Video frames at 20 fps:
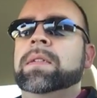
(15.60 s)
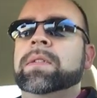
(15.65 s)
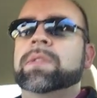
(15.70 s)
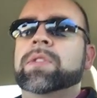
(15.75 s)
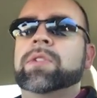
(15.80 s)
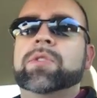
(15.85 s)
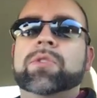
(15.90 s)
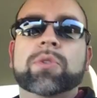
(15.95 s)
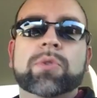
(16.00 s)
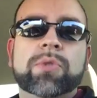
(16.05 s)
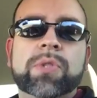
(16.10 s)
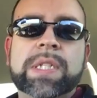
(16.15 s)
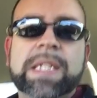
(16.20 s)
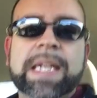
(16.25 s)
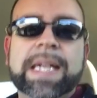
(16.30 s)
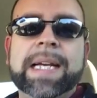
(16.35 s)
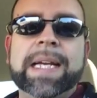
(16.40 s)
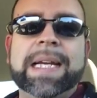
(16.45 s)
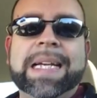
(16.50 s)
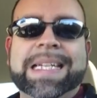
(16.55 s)
It's a
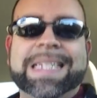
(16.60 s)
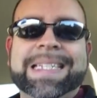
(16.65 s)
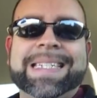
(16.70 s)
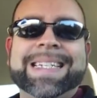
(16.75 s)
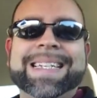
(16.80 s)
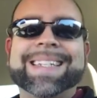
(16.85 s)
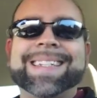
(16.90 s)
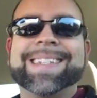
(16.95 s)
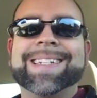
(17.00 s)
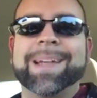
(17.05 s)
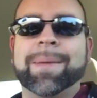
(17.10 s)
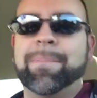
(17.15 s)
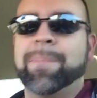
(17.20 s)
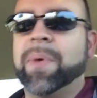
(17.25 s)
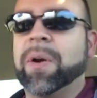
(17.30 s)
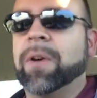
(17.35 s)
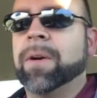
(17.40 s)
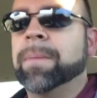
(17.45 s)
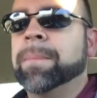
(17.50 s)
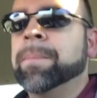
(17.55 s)
Tuesday in
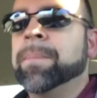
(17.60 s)
December.